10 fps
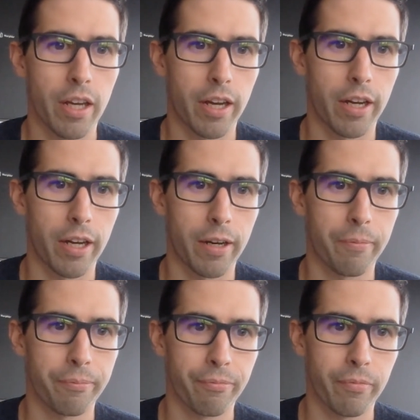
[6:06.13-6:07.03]

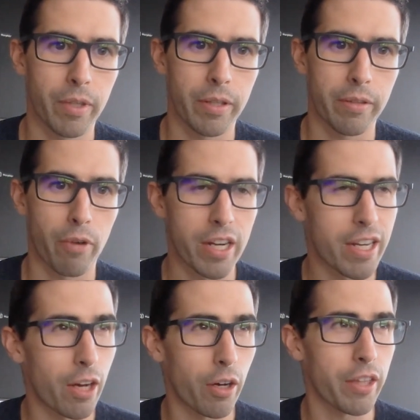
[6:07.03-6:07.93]
And right
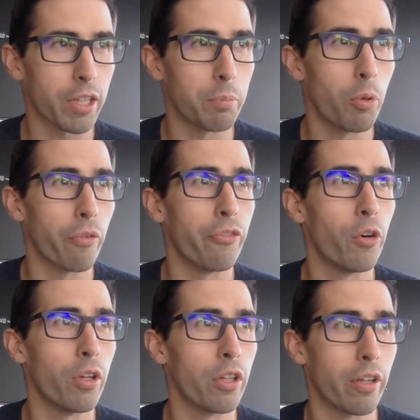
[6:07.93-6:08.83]
now, I think their
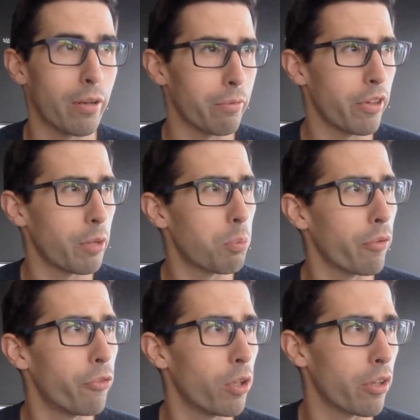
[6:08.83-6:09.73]

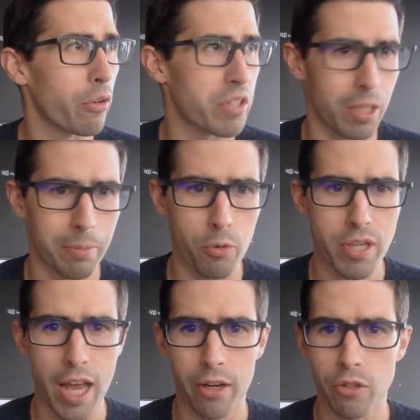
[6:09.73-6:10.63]
portfolio is at about
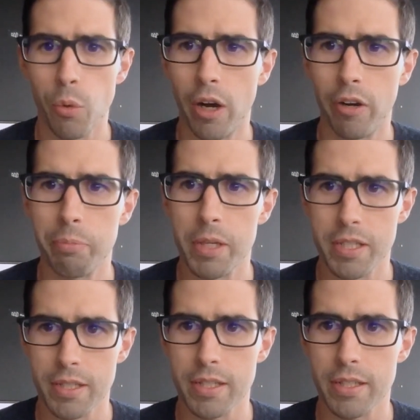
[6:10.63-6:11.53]
10 or 12
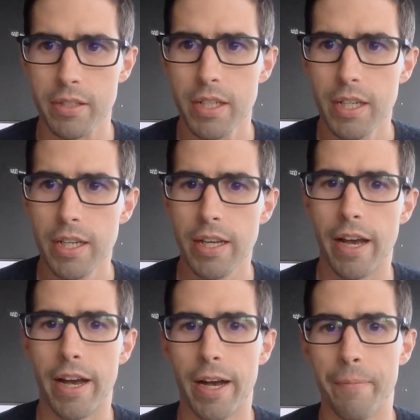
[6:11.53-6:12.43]
businesses.
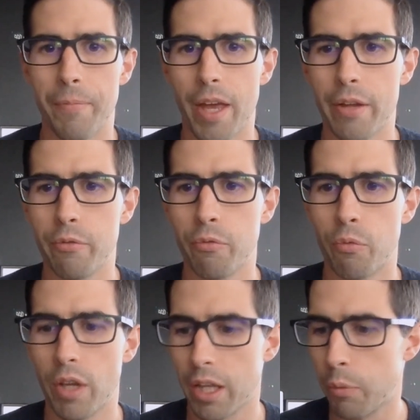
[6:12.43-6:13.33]
And
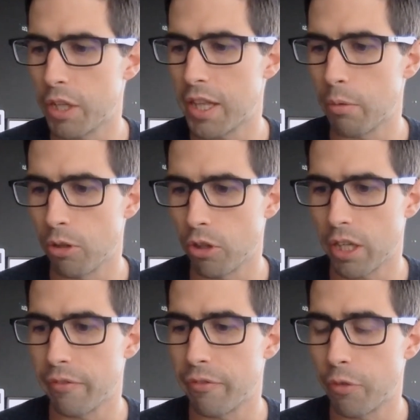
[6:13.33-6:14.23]
really, what they were
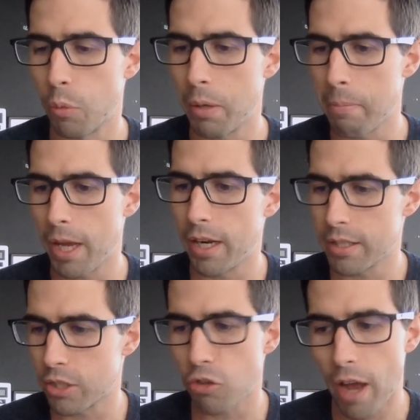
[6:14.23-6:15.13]
looking for, what made
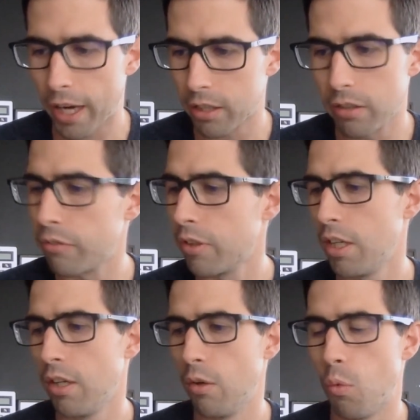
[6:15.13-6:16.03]
us attractive,
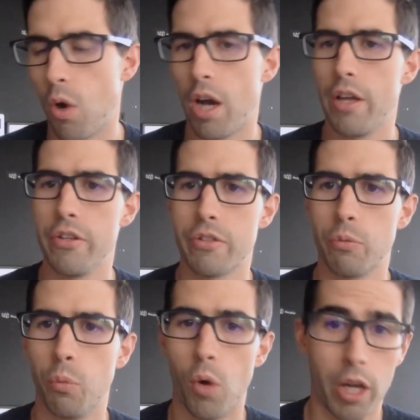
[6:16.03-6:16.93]

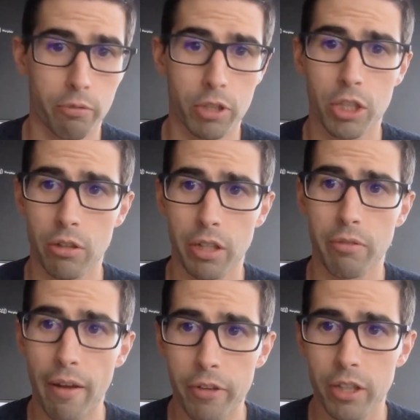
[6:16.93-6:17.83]
was one,
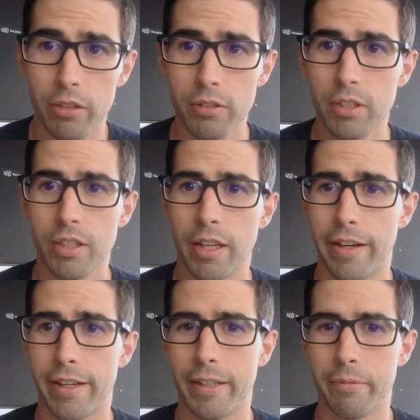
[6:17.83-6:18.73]
recurring revenue.
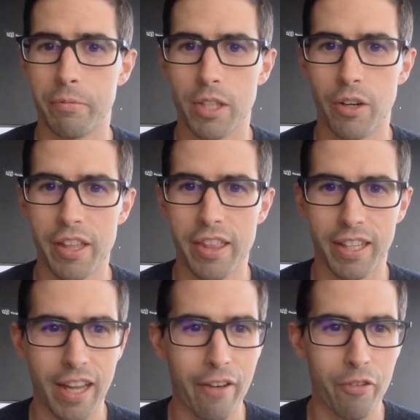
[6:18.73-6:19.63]
I
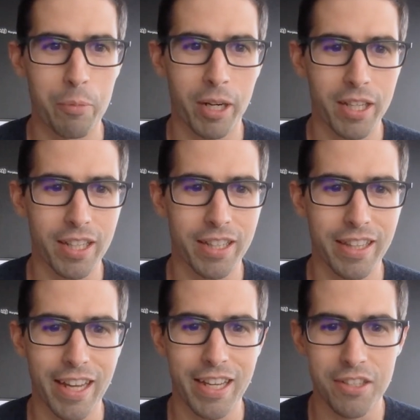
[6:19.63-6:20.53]
think everybody in
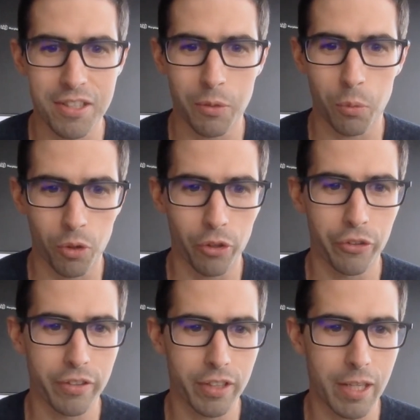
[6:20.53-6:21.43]
the agency
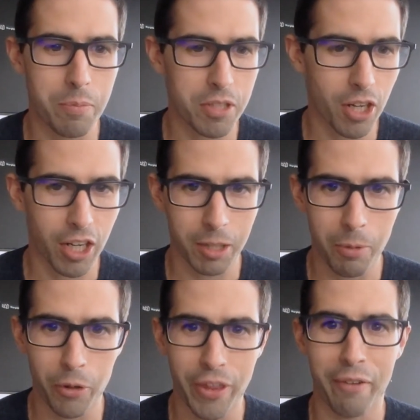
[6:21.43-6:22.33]
world keeps talking
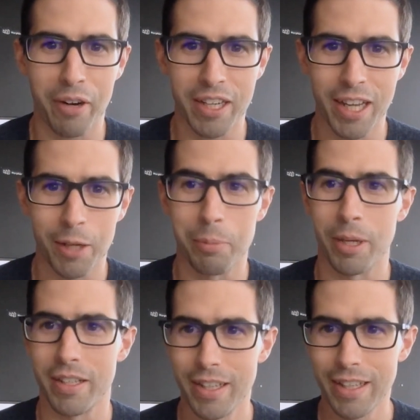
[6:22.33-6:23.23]
about that right now,
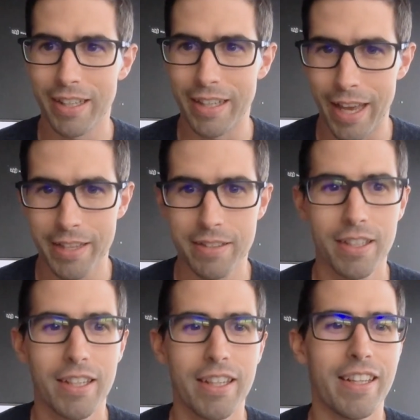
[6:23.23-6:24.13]
but yes,
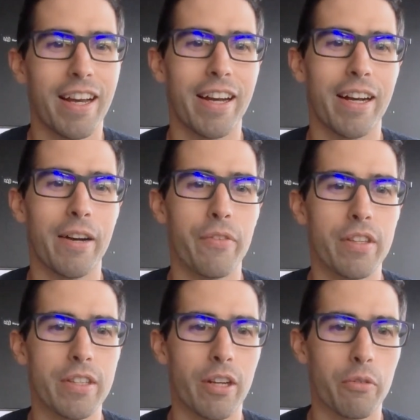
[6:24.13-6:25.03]

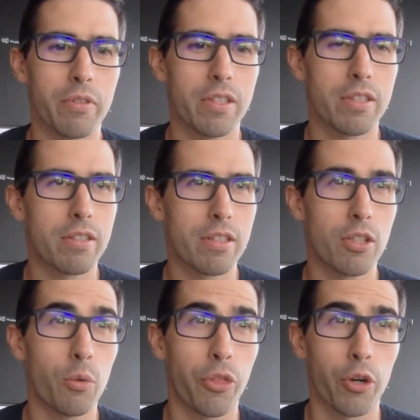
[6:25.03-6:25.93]

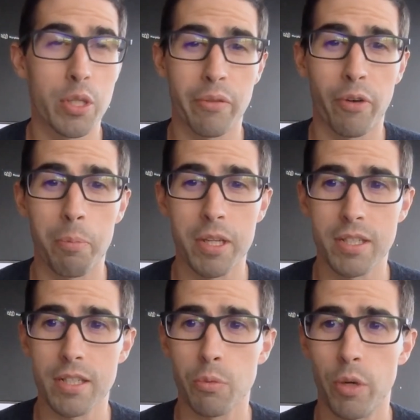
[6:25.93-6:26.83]
2/3 of our
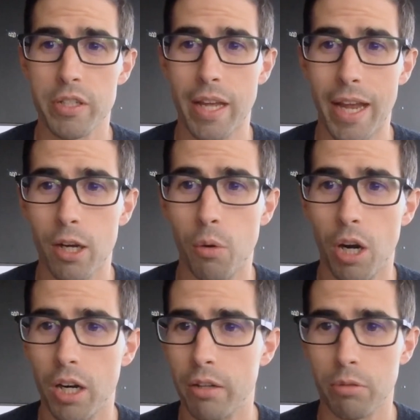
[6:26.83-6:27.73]
business was
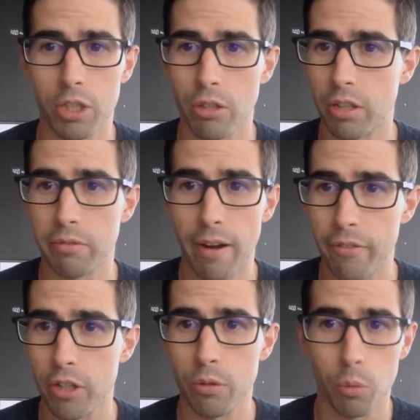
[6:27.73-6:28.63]
AOR, recurring
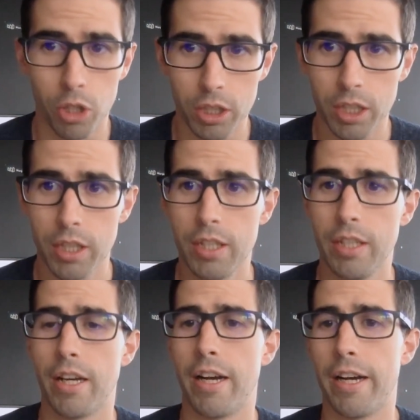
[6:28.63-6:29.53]
revenue work.
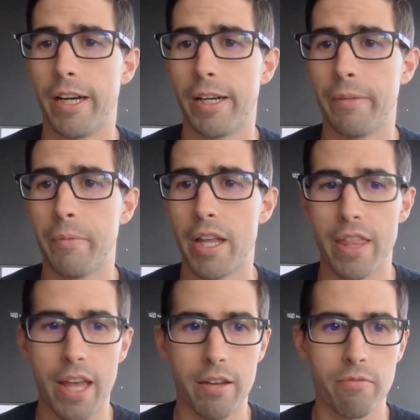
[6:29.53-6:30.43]

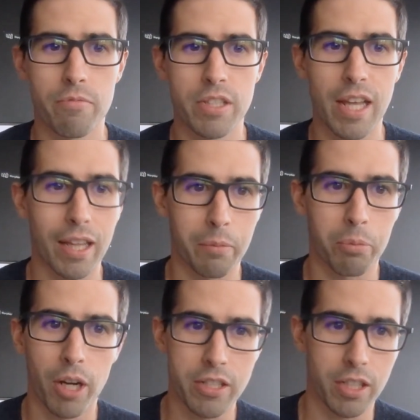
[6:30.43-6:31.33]
And then selling
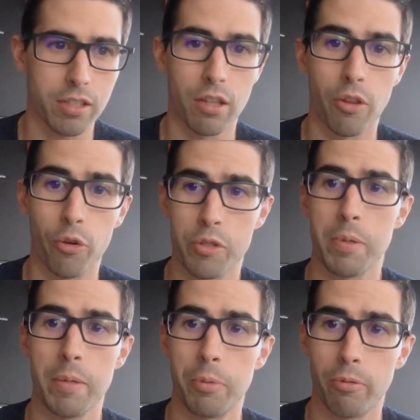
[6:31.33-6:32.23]
projects to those
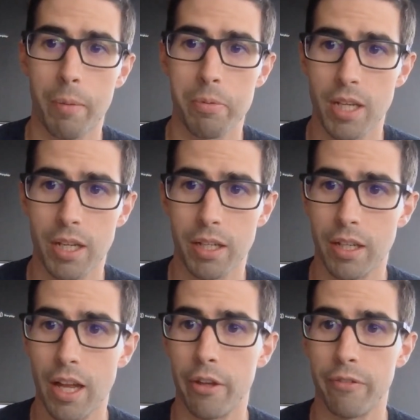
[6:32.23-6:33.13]
people represented
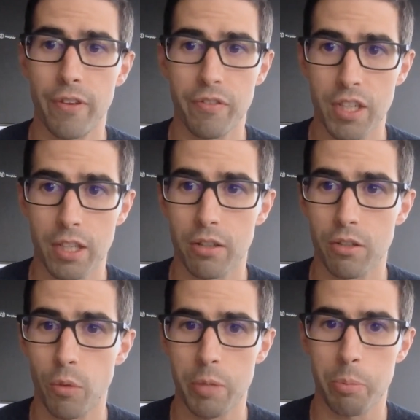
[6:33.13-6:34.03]
another 15 or
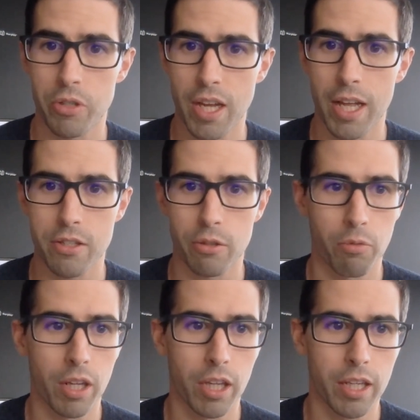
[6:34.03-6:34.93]
20%. So
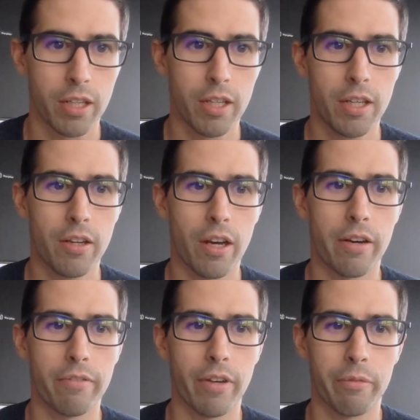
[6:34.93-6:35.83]
really
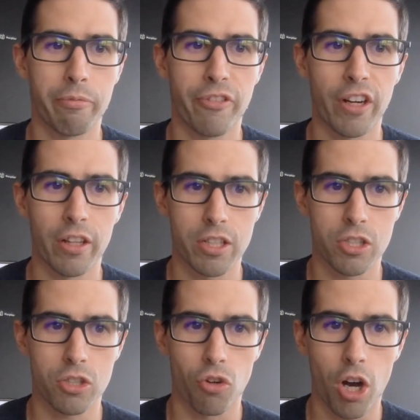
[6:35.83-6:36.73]
a fairly
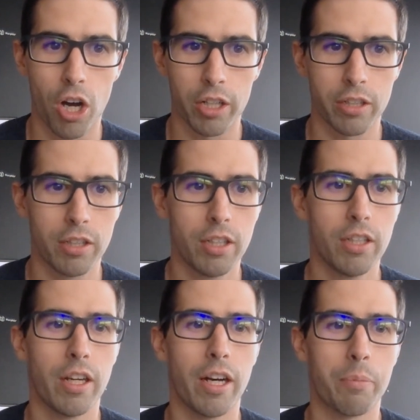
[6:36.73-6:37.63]
strong,
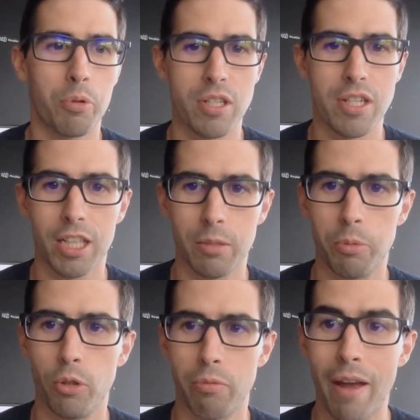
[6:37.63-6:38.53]

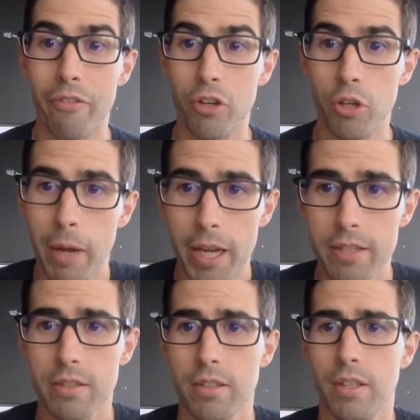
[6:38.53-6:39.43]
predictable revenue
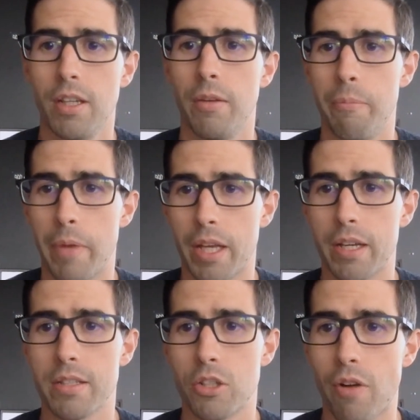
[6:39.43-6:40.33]
base made
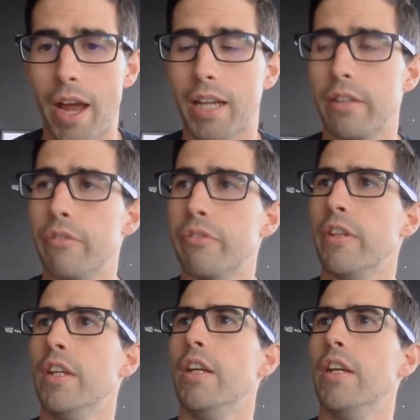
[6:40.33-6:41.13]
us attractive.